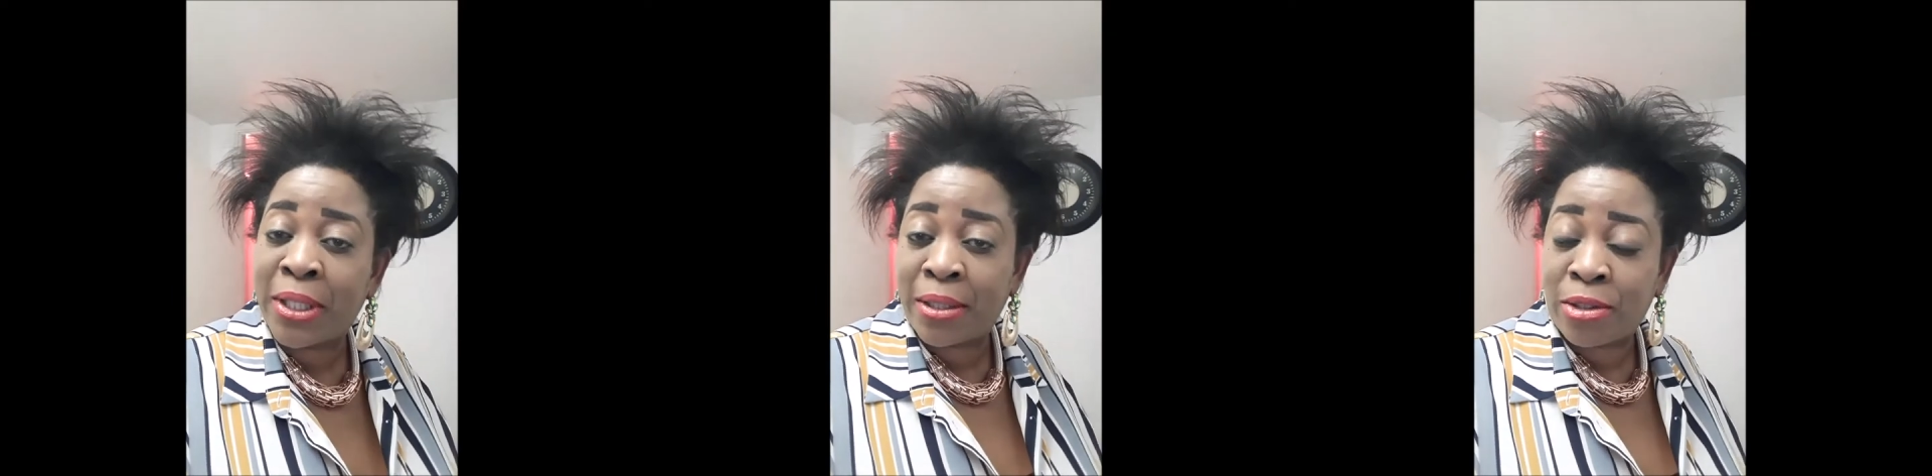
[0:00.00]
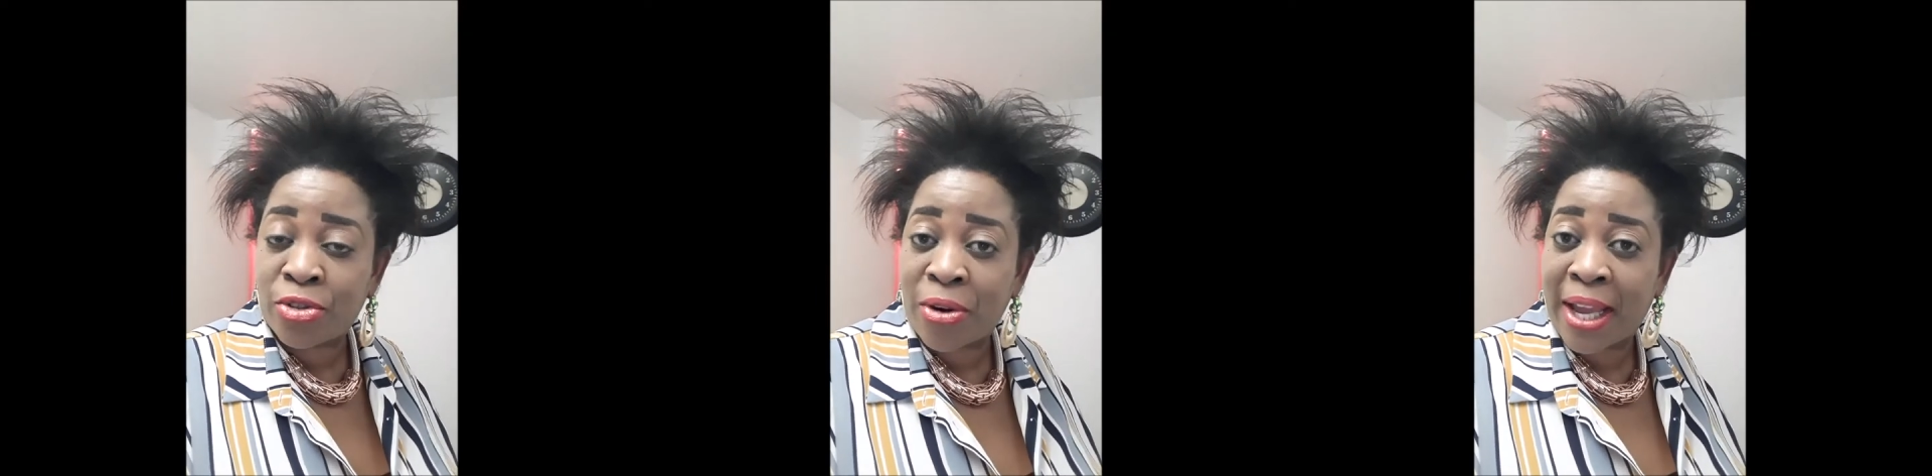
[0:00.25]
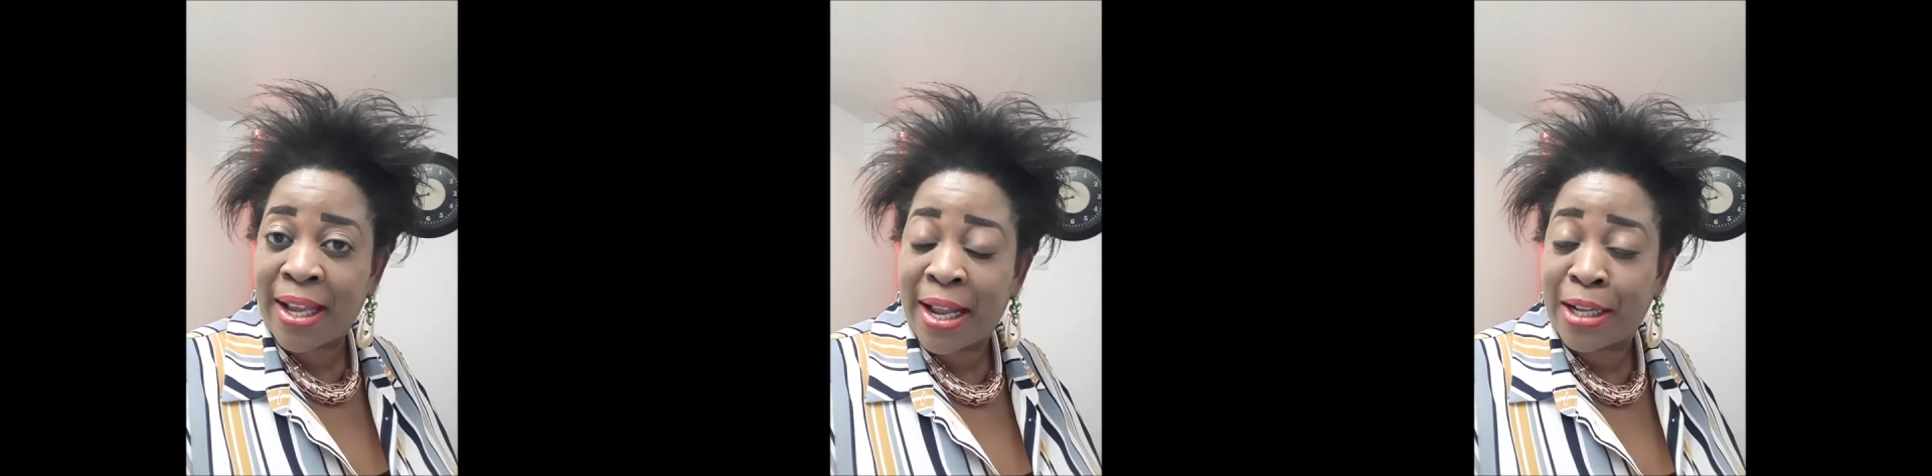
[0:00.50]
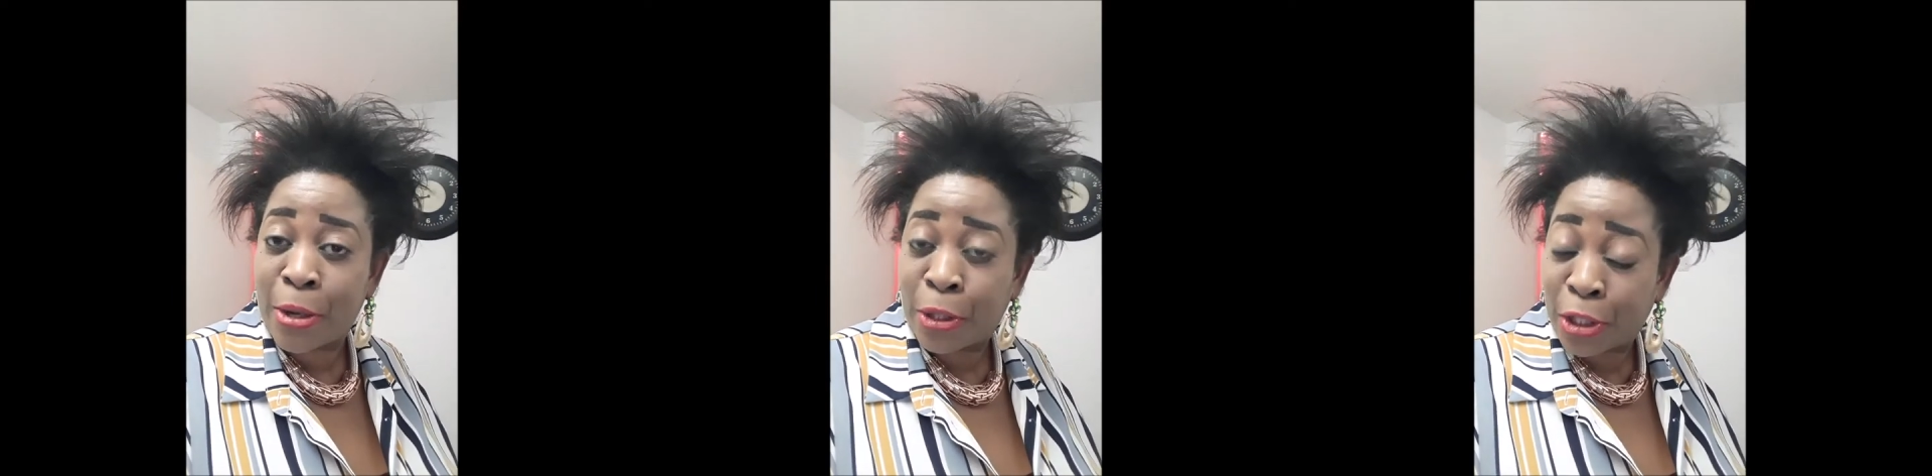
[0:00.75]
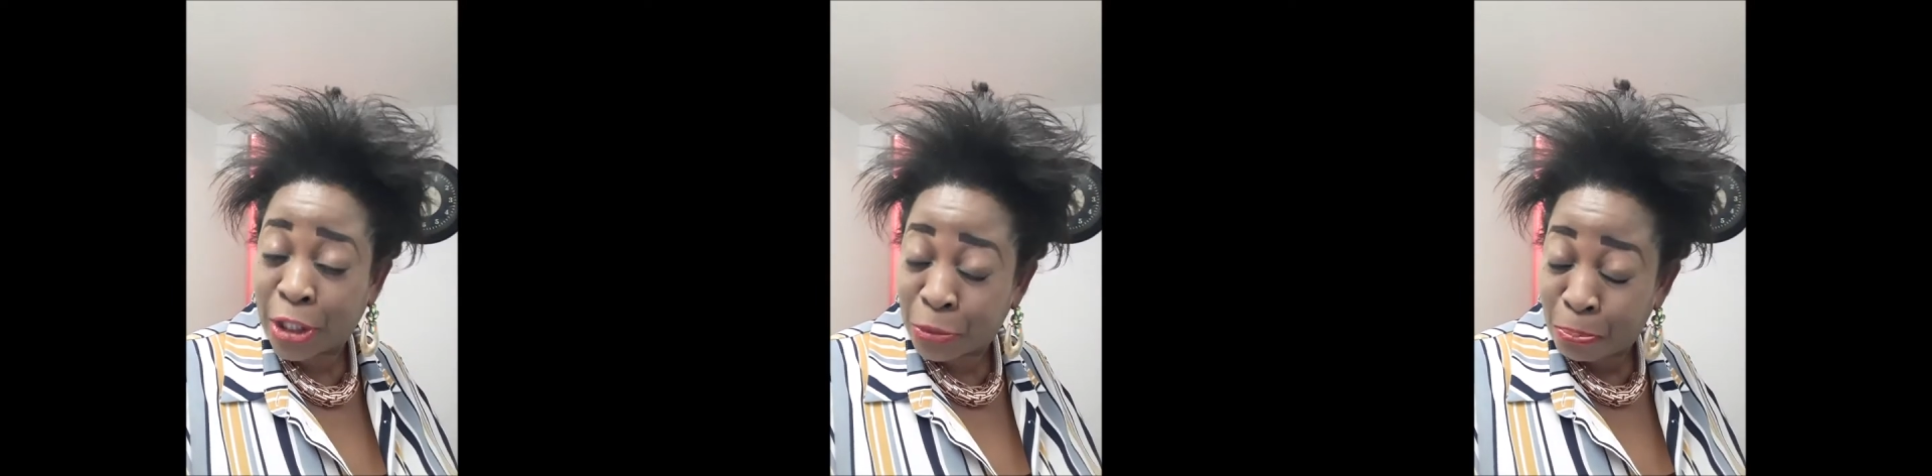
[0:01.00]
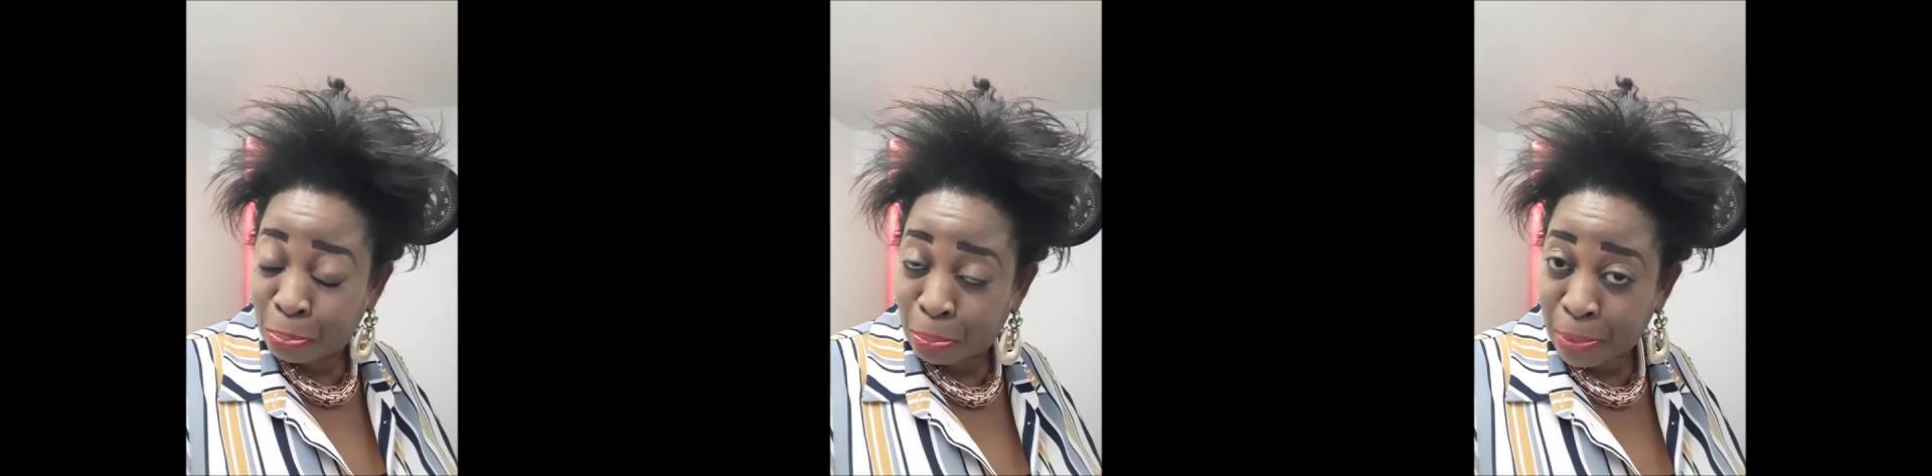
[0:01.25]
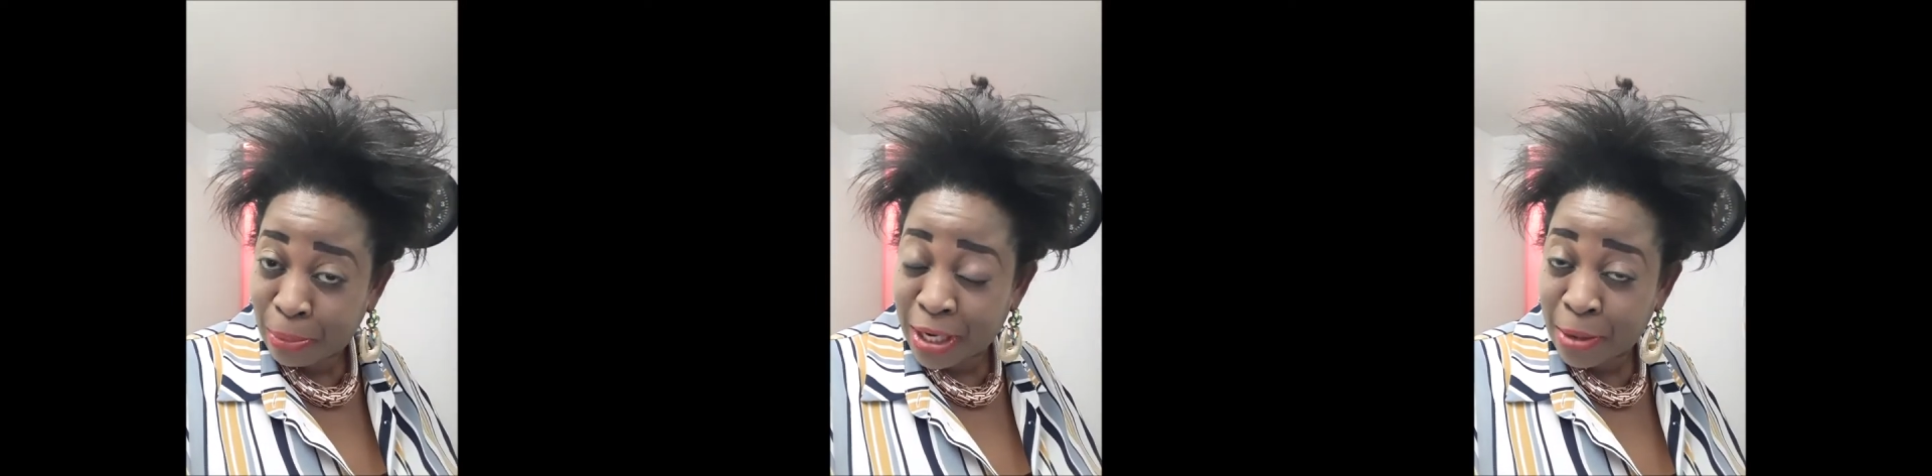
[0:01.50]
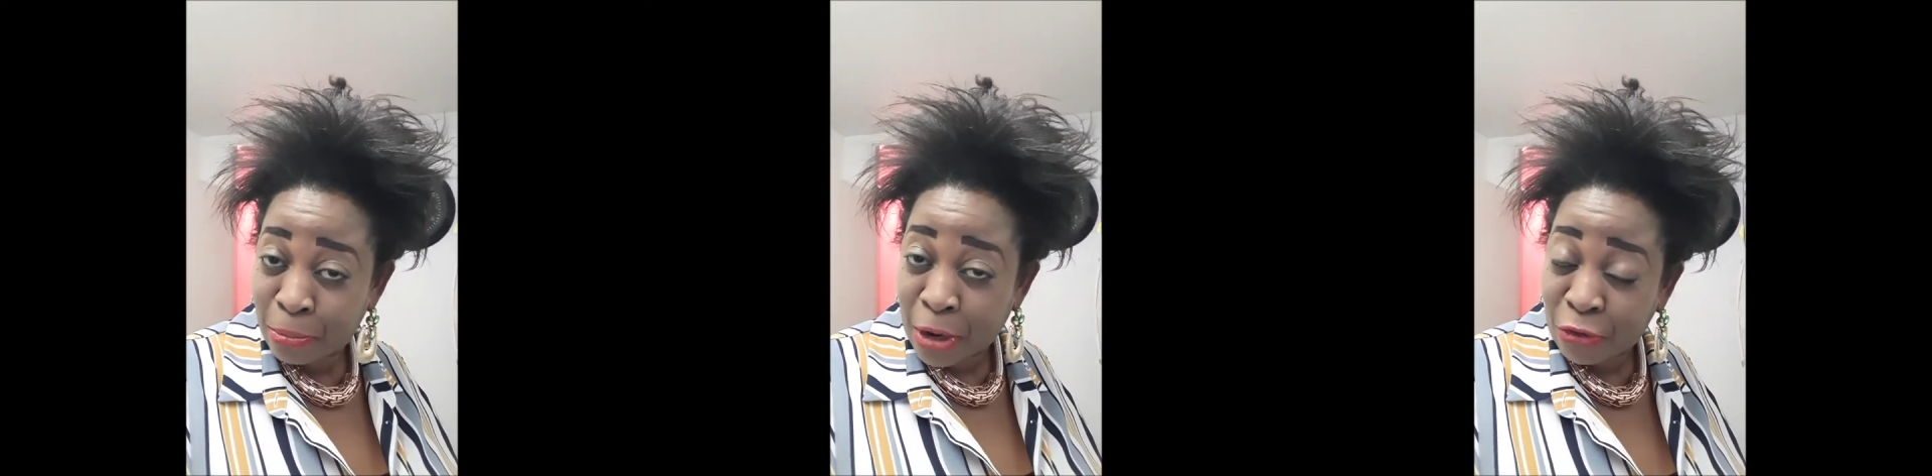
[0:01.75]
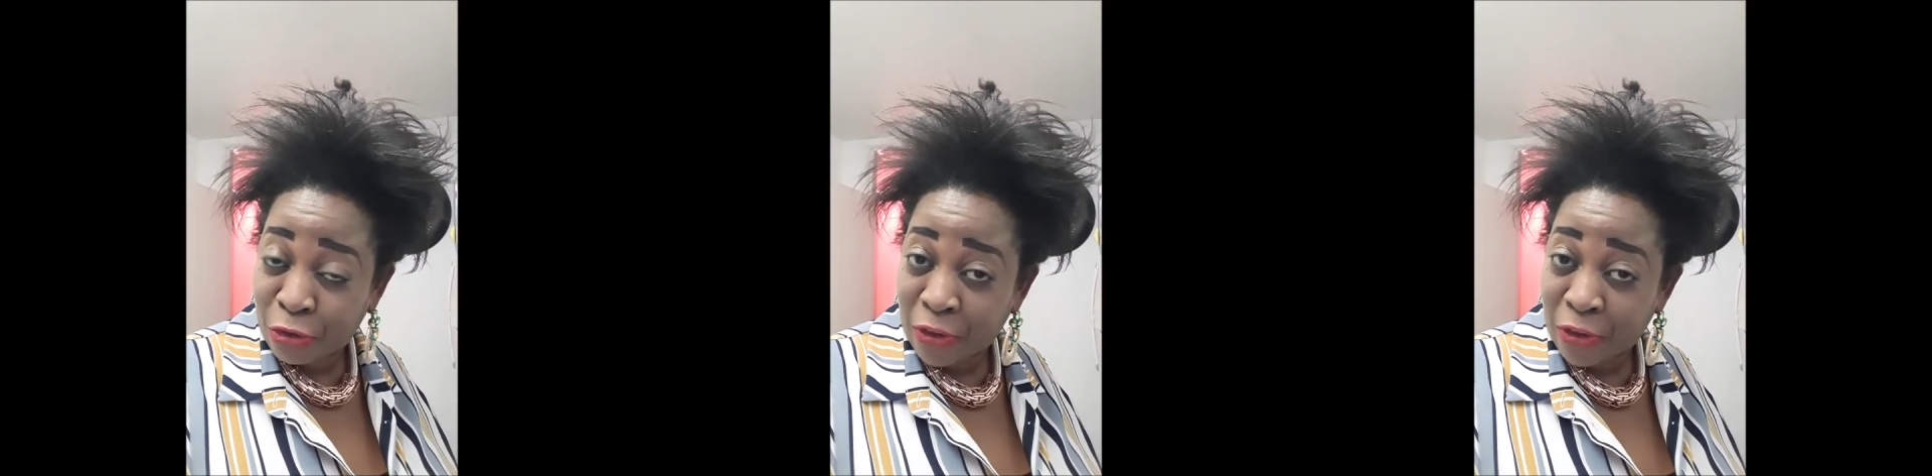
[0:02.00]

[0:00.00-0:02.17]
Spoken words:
the